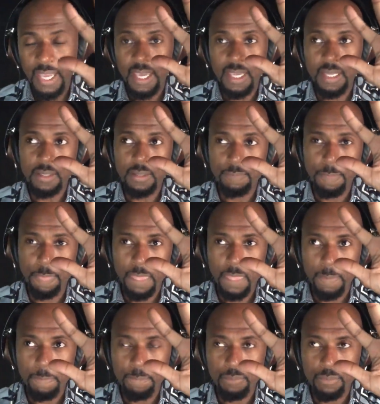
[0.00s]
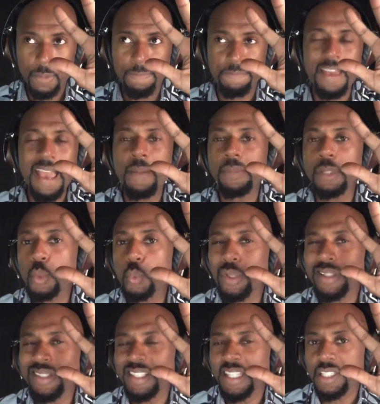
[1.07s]
And the family
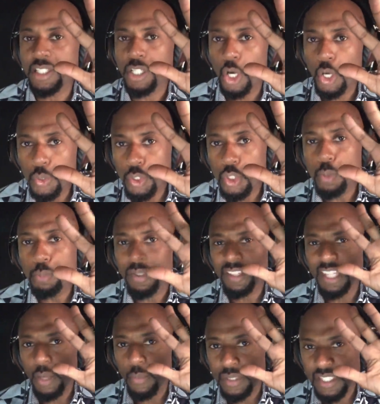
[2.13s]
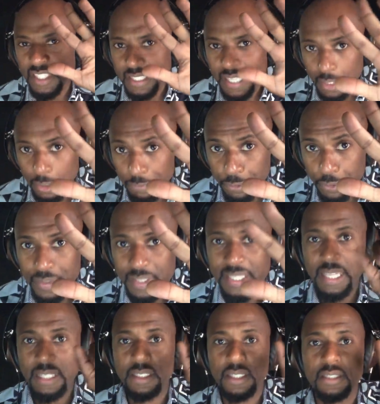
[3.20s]
wouldn't disown you, but they would settle for a
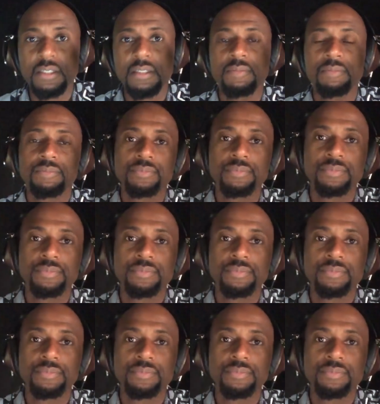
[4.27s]
dentist.